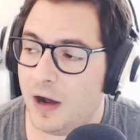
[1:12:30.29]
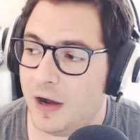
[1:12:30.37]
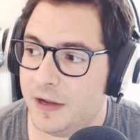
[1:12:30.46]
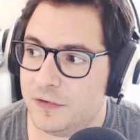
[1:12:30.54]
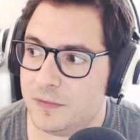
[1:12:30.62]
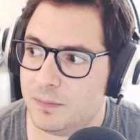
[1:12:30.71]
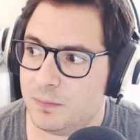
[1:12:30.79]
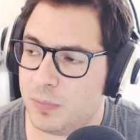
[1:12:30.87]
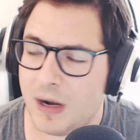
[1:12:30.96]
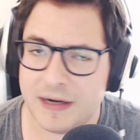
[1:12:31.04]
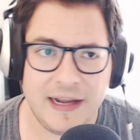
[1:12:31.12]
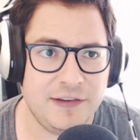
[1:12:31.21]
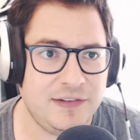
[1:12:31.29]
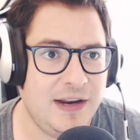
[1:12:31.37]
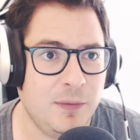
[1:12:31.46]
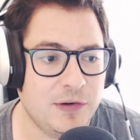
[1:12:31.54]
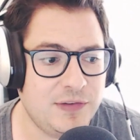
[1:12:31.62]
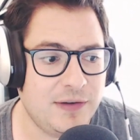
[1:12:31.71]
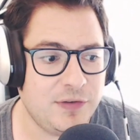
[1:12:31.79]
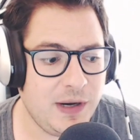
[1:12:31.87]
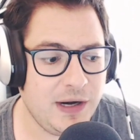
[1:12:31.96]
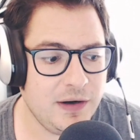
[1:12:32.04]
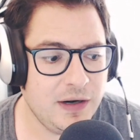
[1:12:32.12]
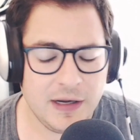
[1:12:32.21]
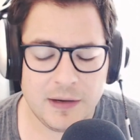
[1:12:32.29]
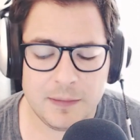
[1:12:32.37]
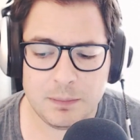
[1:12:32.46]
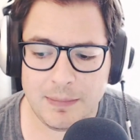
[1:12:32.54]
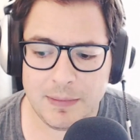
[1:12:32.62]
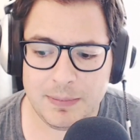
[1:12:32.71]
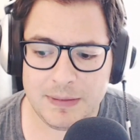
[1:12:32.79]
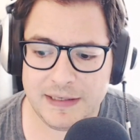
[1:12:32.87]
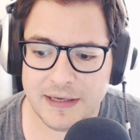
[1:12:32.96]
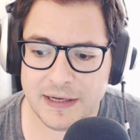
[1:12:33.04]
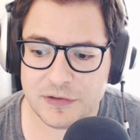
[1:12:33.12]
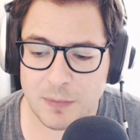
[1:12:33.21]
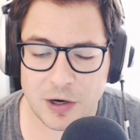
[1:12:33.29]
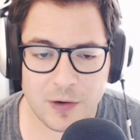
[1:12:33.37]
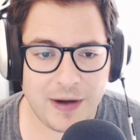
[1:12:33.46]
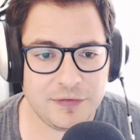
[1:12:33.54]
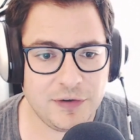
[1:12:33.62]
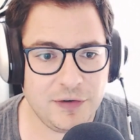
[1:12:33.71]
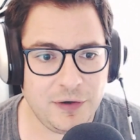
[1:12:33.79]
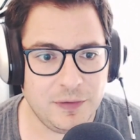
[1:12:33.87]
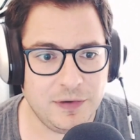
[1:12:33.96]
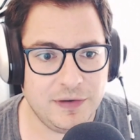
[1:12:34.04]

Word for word: on podcast networks everywhere, probably uh, tomorrow afternoon.